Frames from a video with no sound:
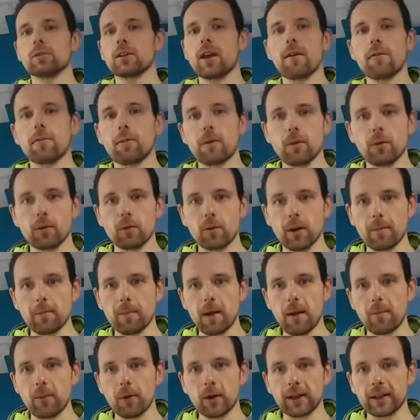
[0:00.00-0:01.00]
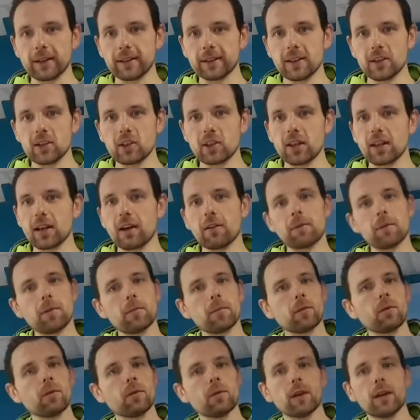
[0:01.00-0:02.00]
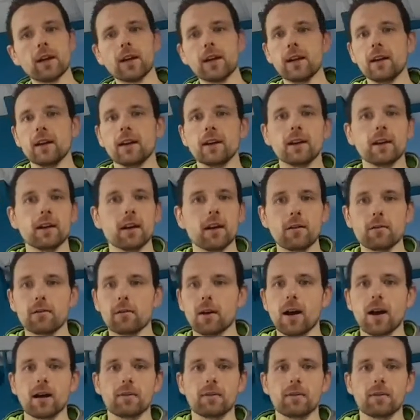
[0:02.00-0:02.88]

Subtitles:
other people call it metabolic conditioning, other people call it, you know,